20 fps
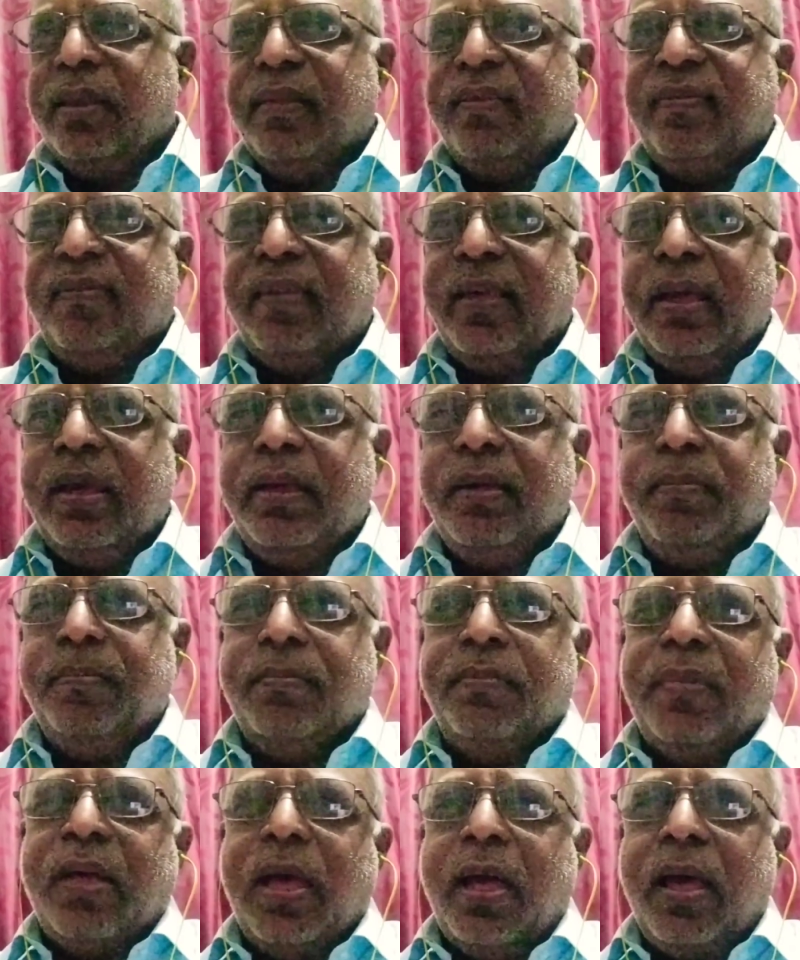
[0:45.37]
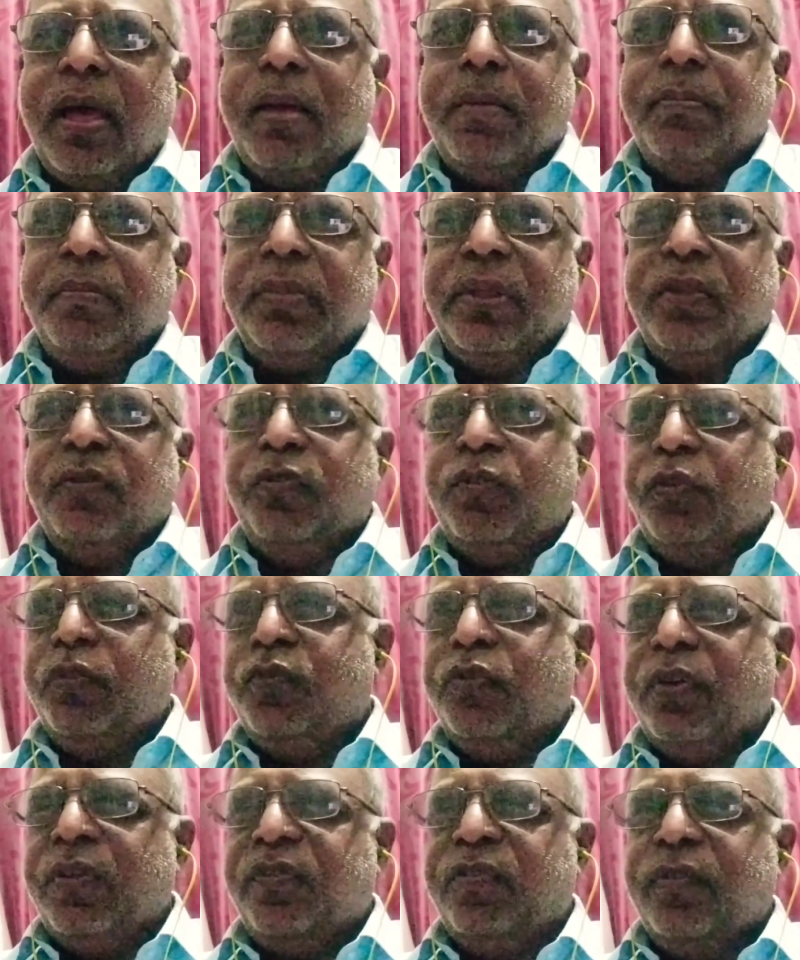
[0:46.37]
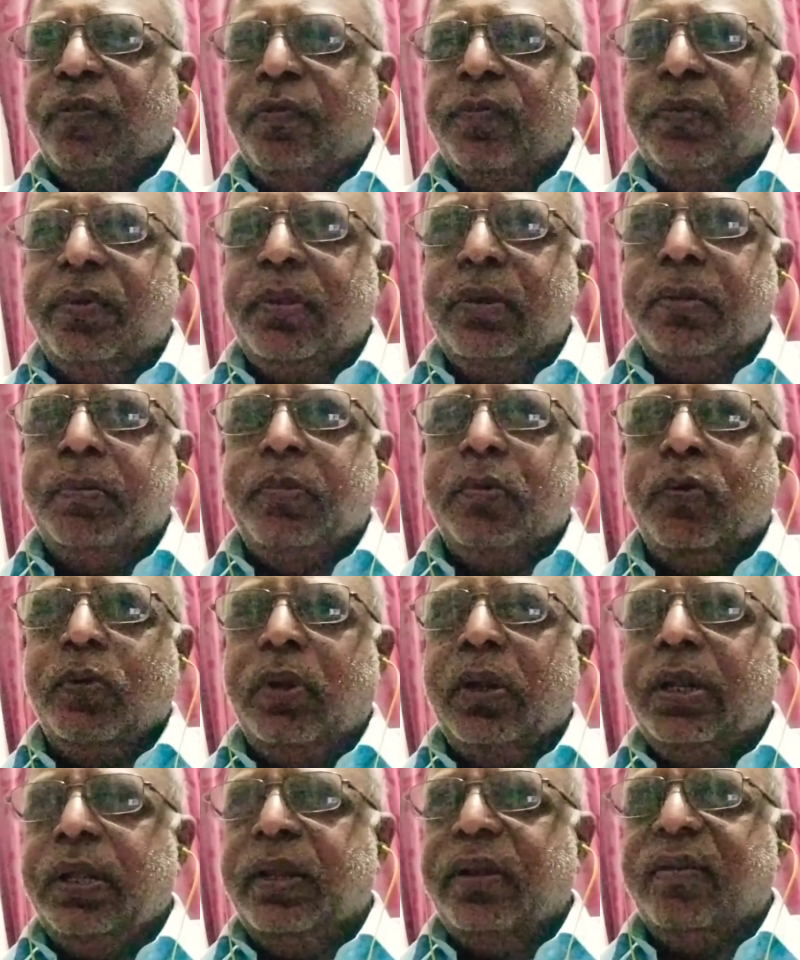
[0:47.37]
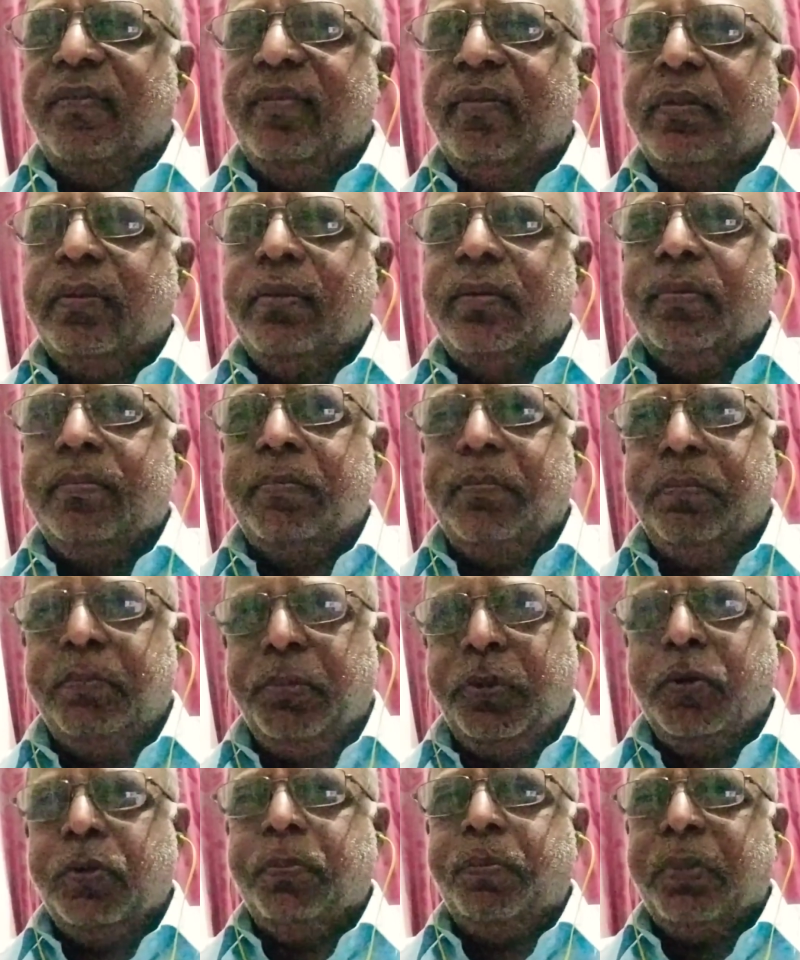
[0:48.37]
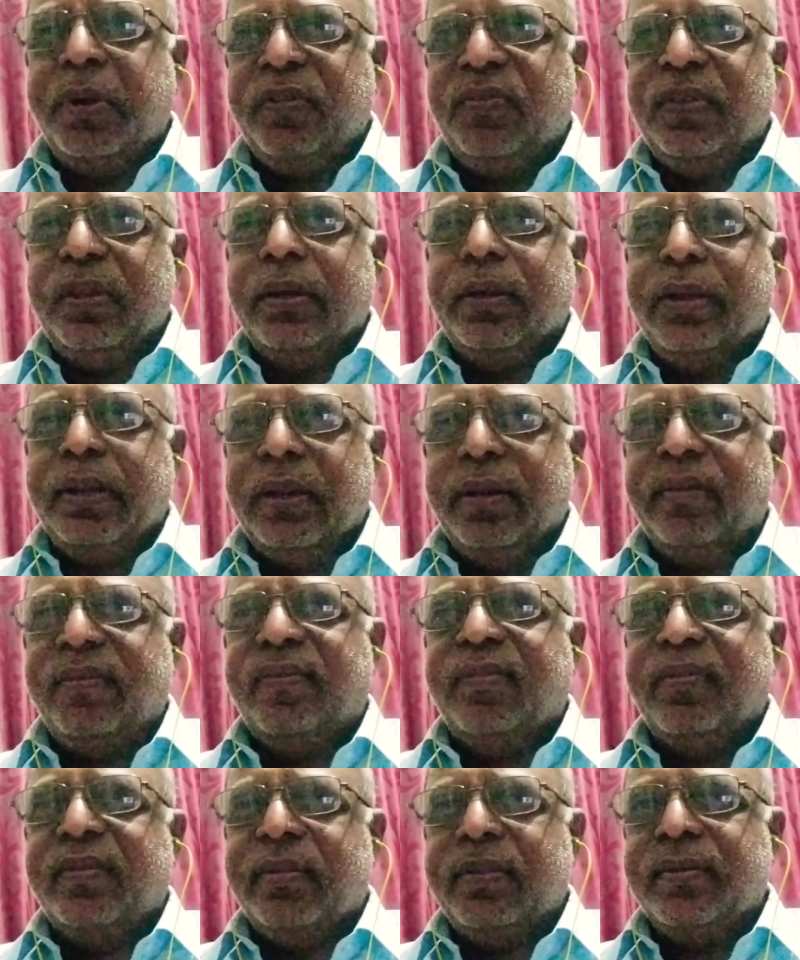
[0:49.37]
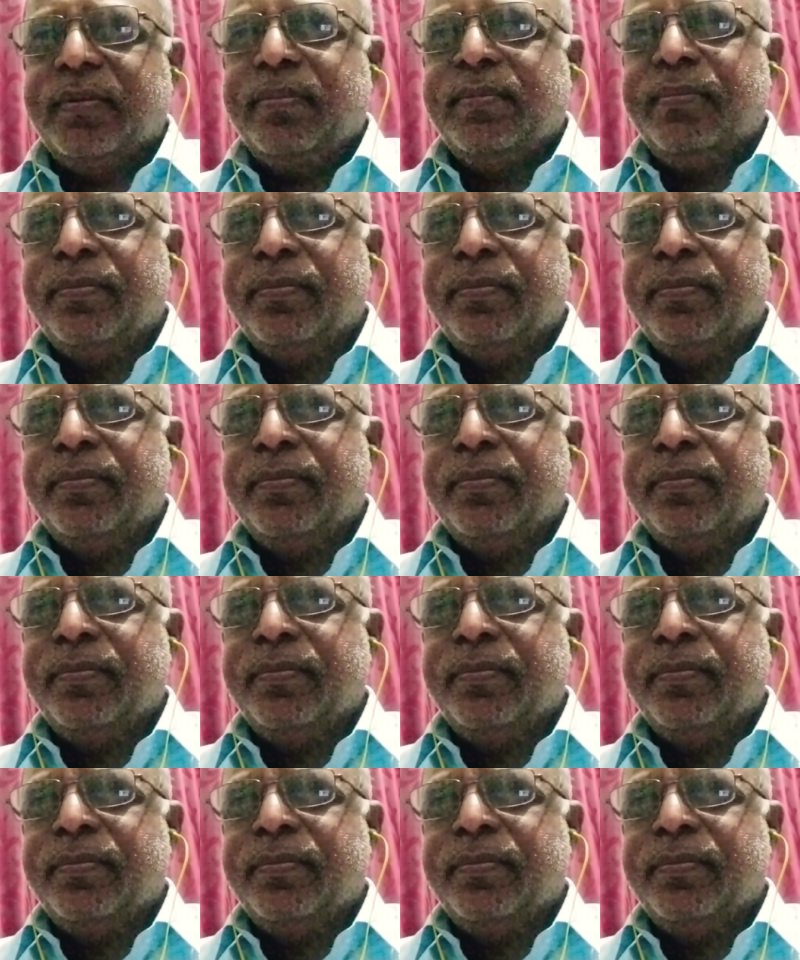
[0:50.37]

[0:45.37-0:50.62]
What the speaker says: The same am is used as a verb only in pure present tense.